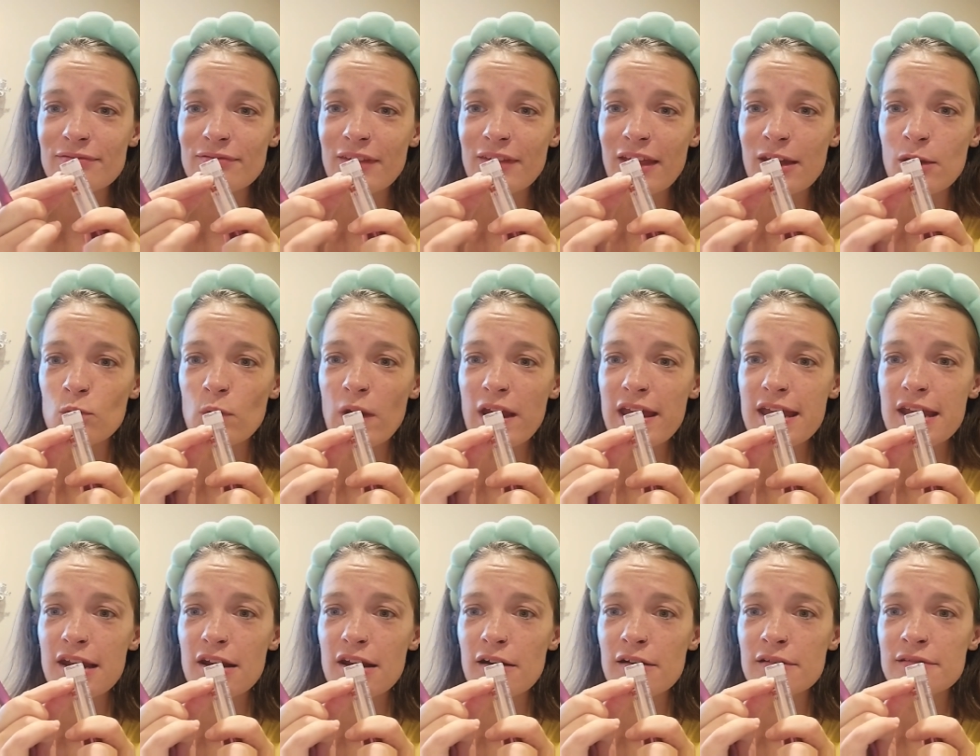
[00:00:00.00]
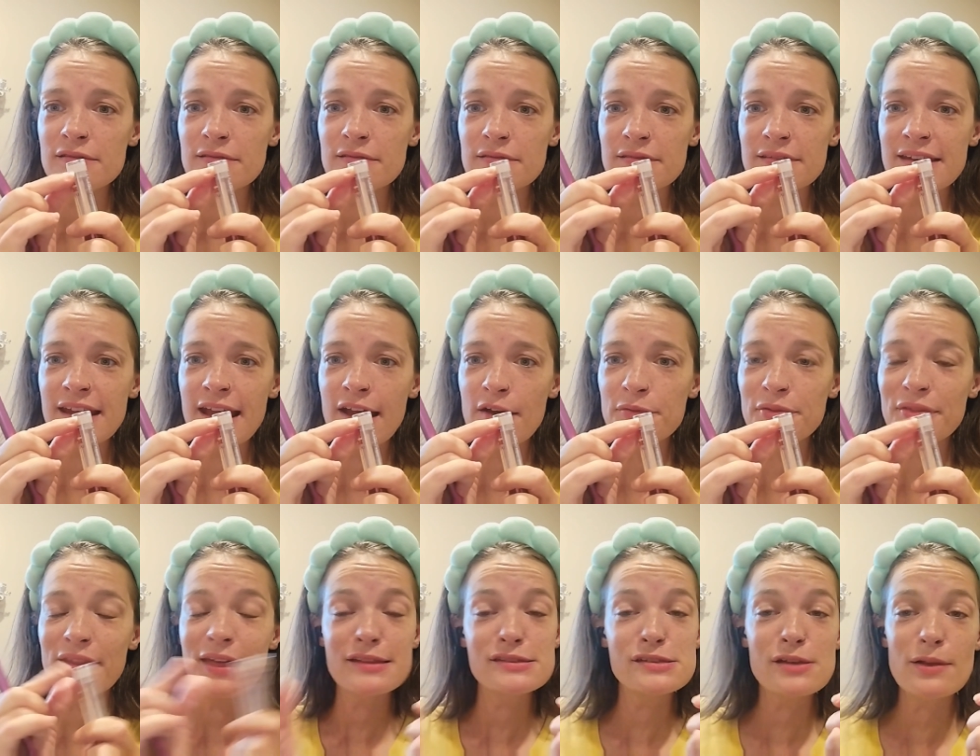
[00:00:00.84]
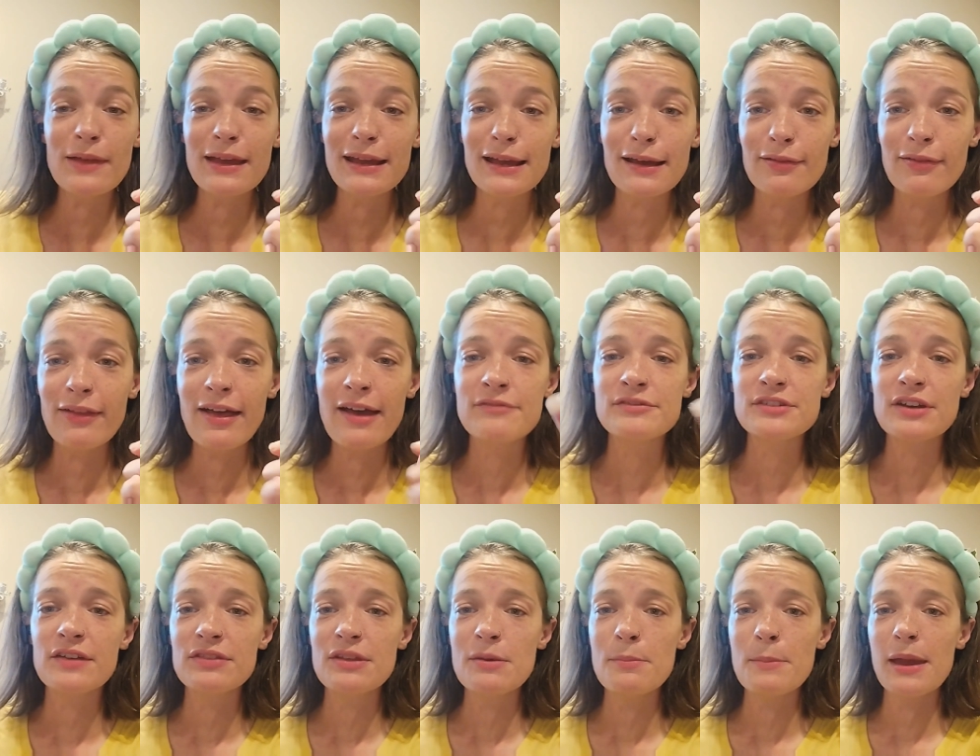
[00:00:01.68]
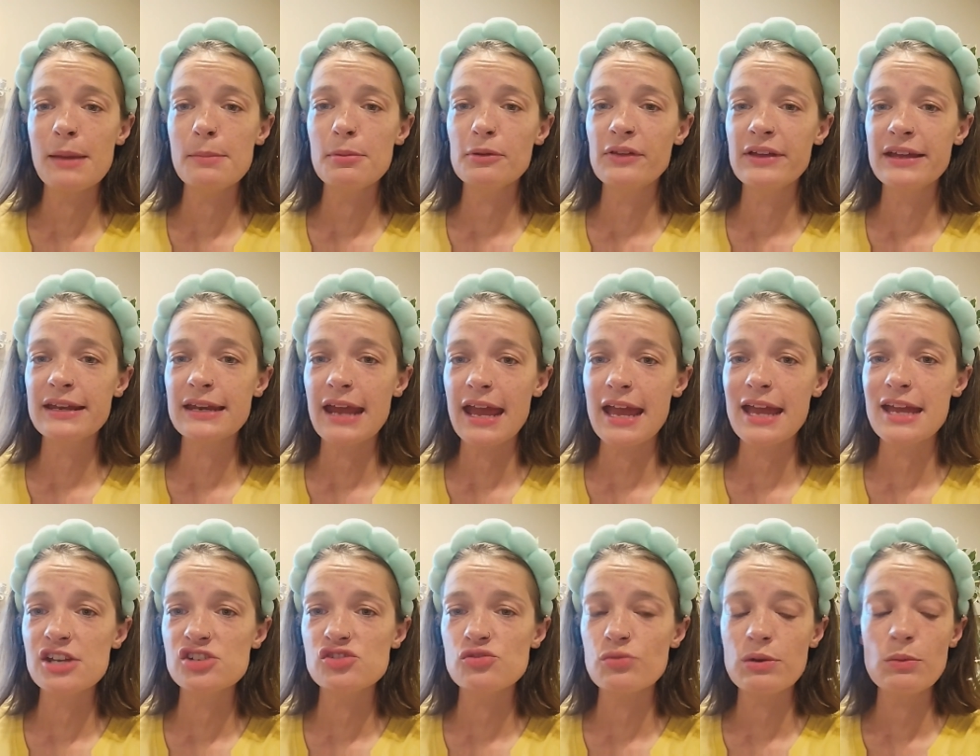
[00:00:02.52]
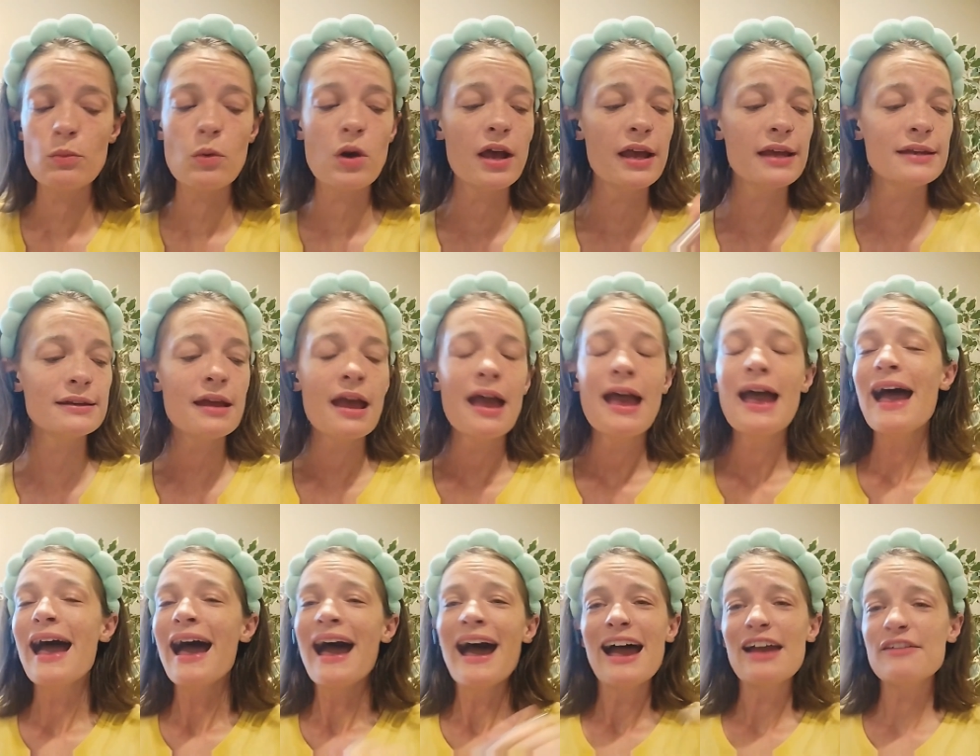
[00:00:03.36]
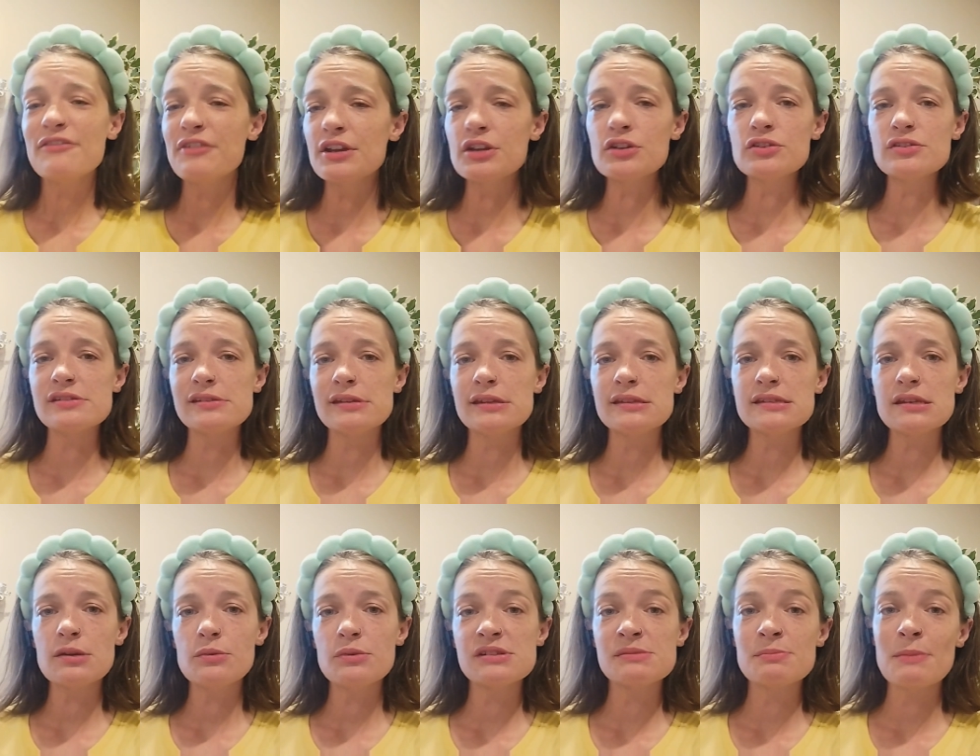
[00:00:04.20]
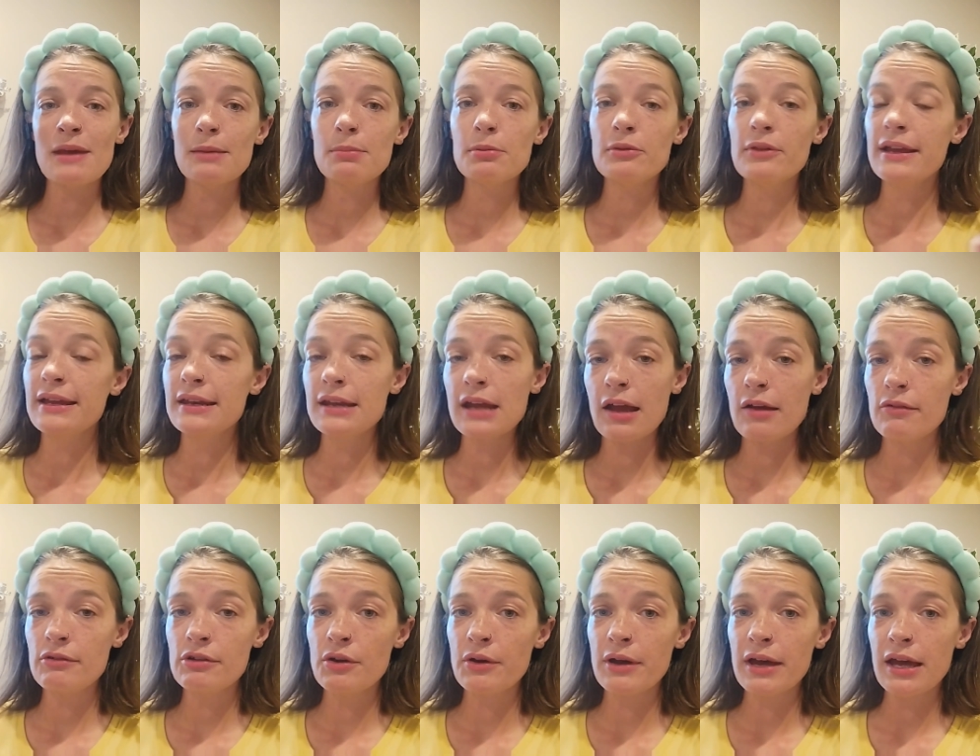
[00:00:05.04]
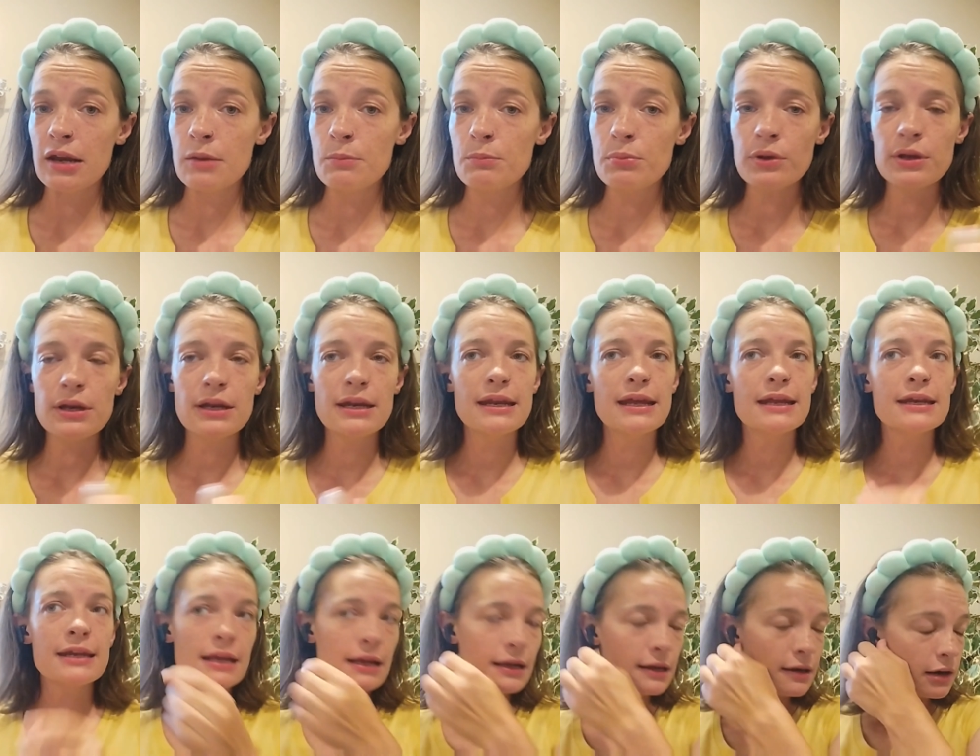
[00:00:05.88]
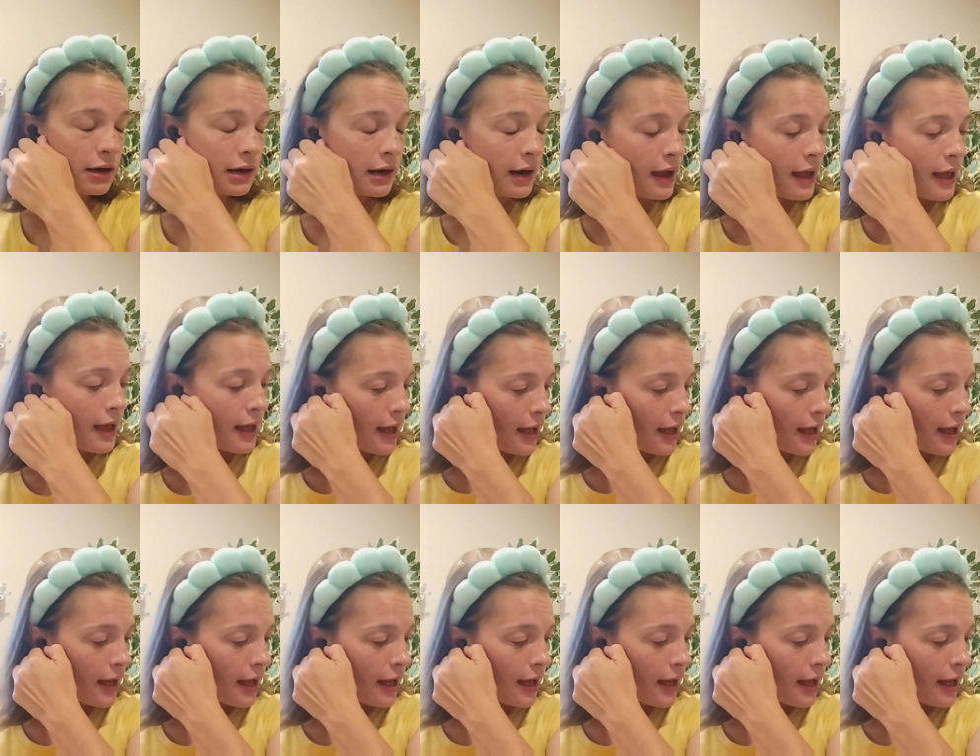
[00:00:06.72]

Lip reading: Like right here down. That's all I got left of the Maybelline Age Rewind. I figured since it was Maybelline, I'd go ahead and put it in here.